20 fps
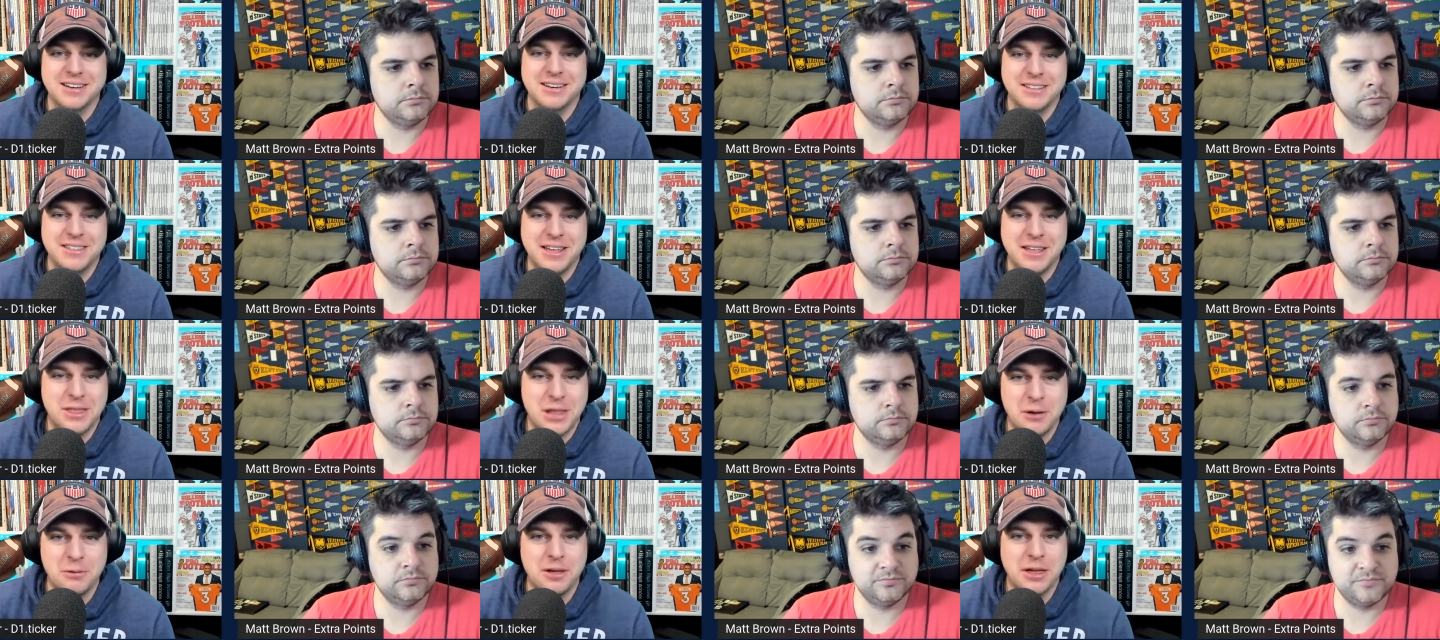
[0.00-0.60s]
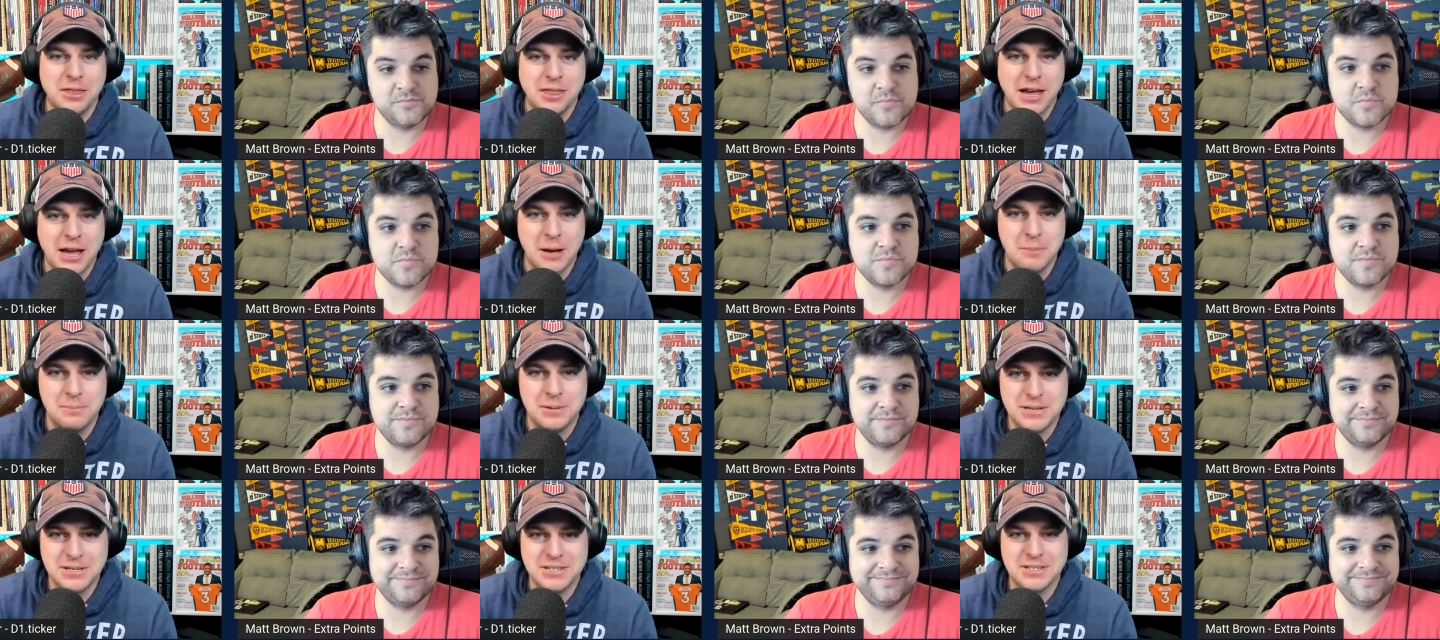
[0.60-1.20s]
Speaker 1: they, they, they
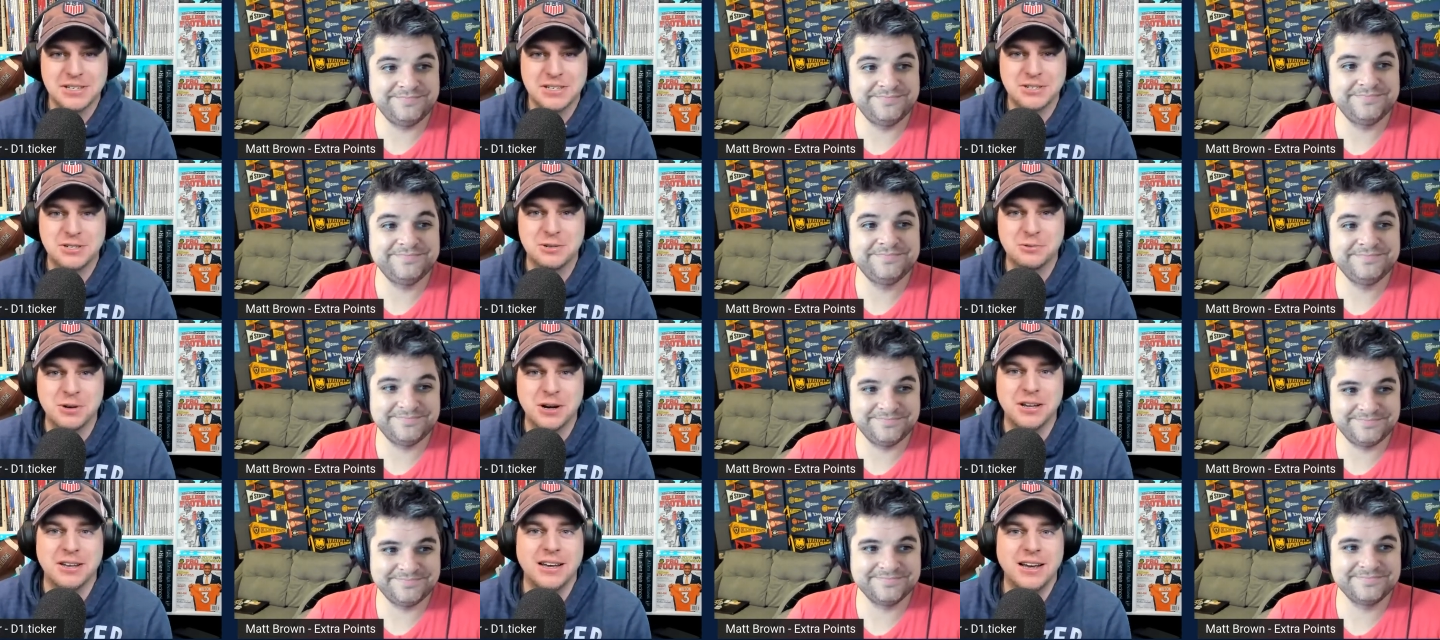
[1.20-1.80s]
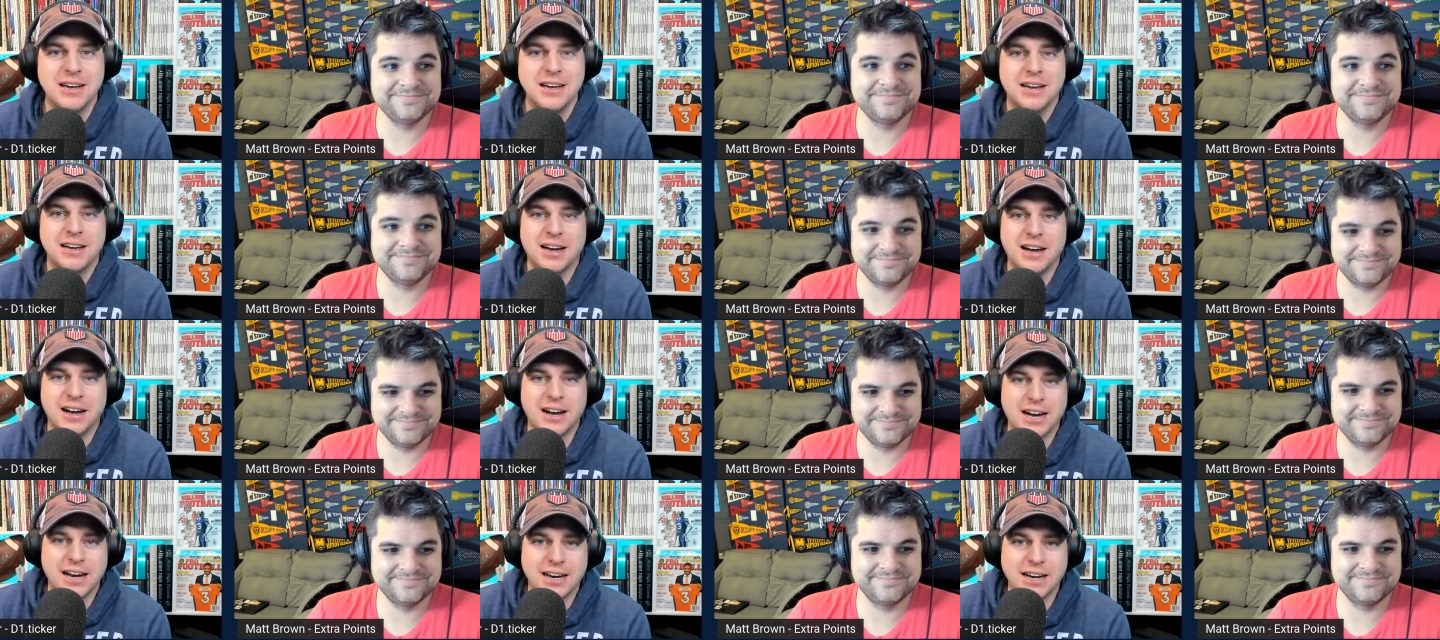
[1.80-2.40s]
got businesses to run, uh,
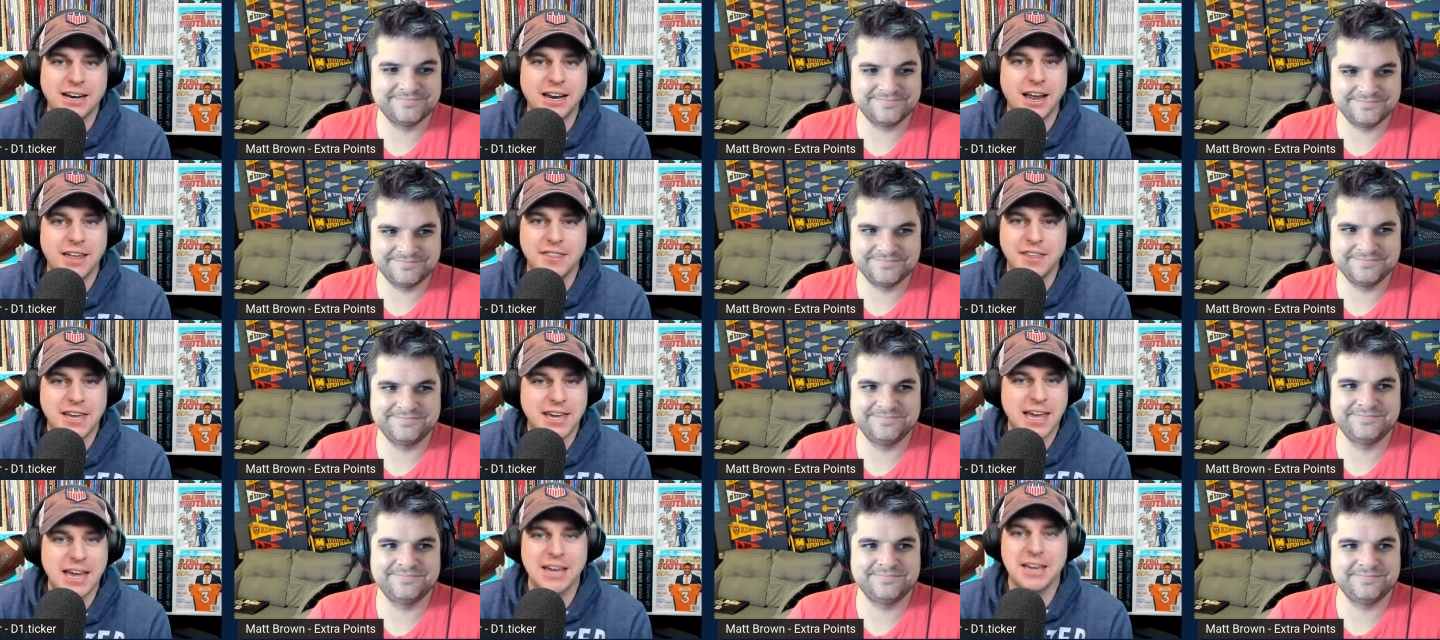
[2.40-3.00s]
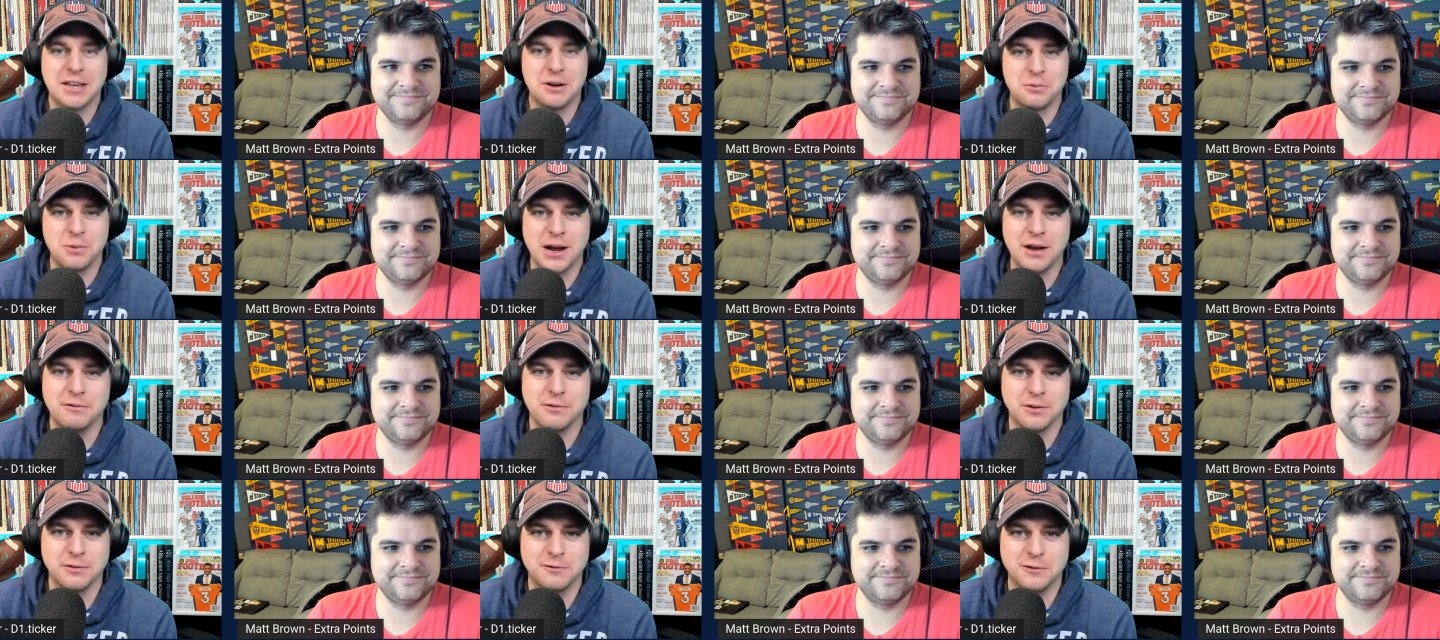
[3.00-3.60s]
and, and, they can't get away
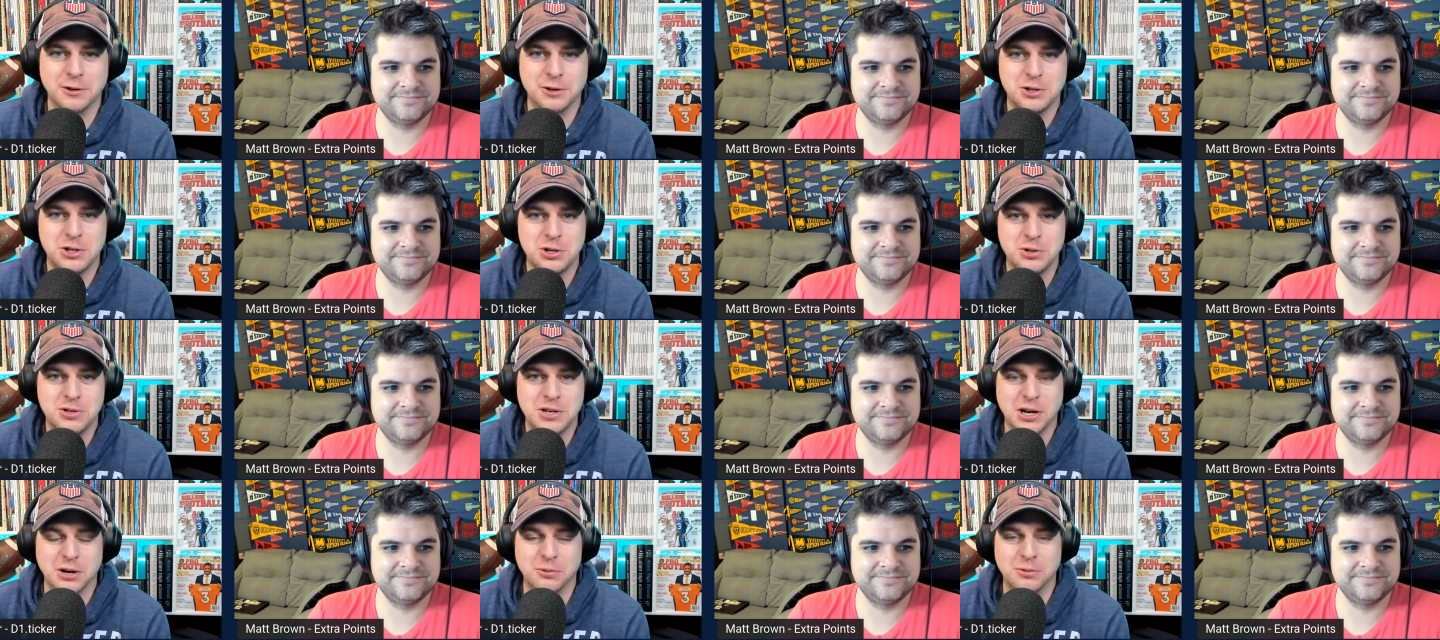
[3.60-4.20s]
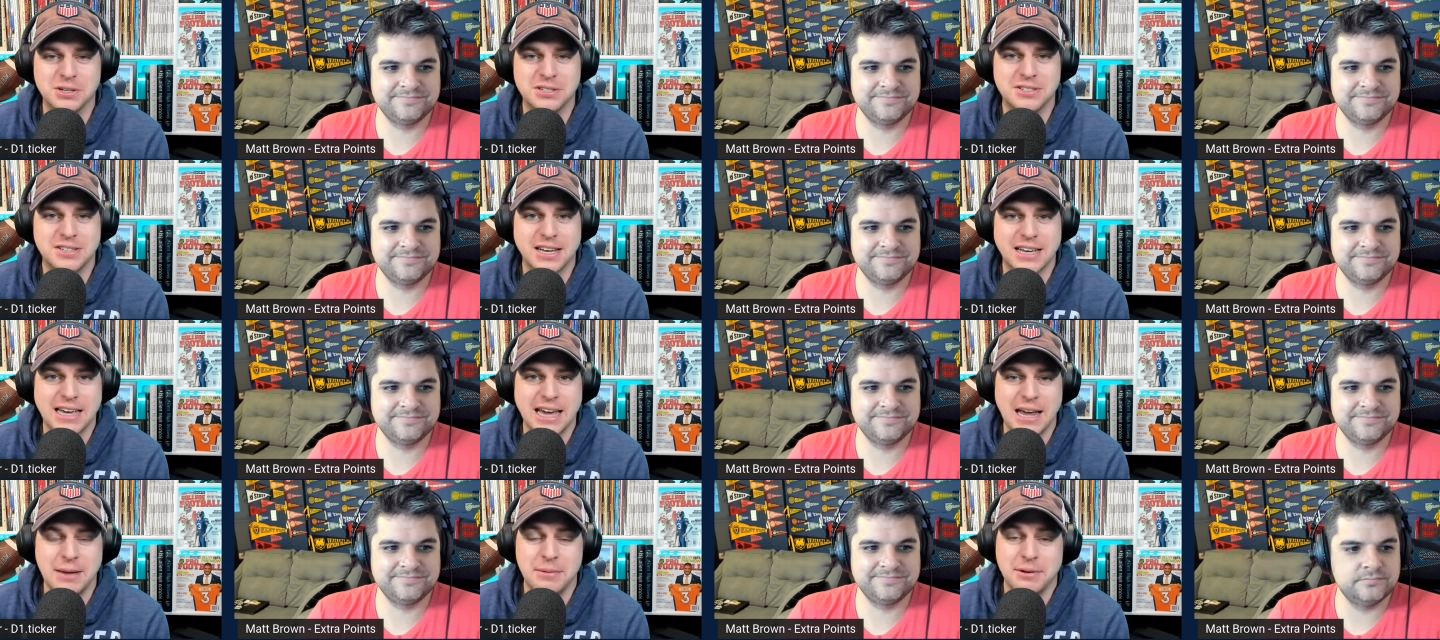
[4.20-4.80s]
for for a Tuesday or Wednesday
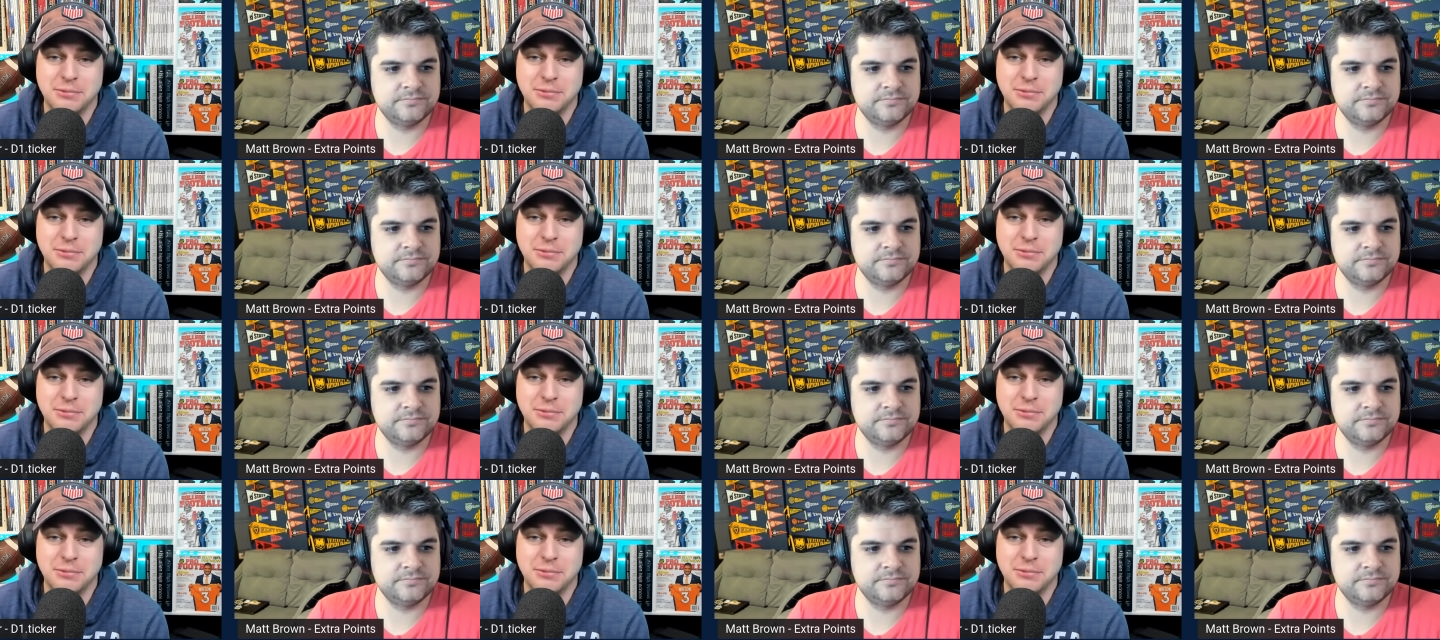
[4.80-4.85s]
game.